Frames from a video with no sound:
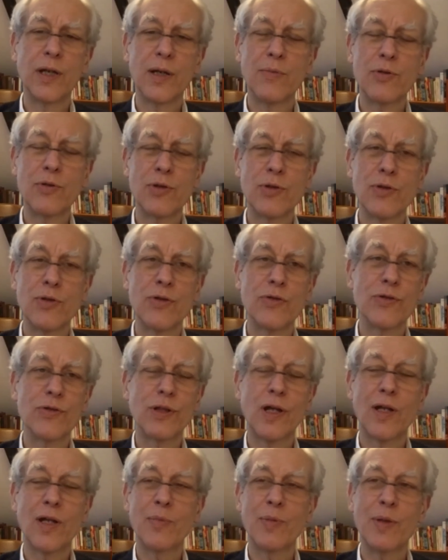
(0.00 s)
I'm sure there's a
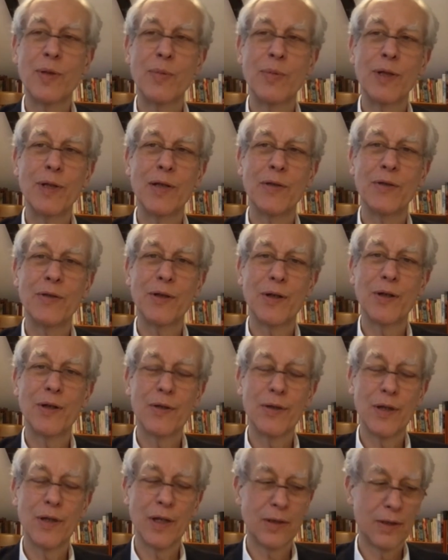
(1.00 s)
lot of people out there
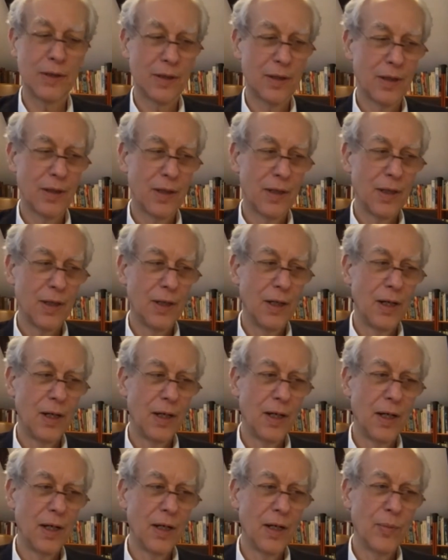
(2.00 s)
that
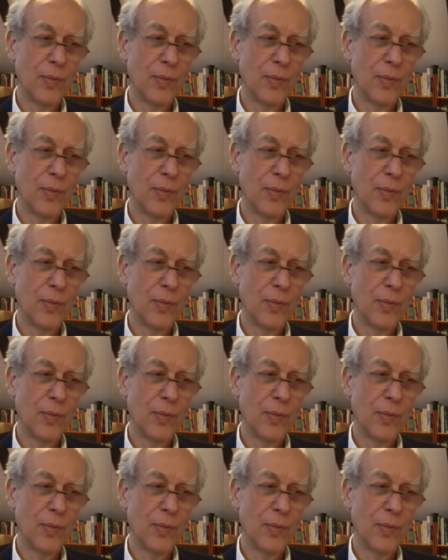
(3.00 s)
uh,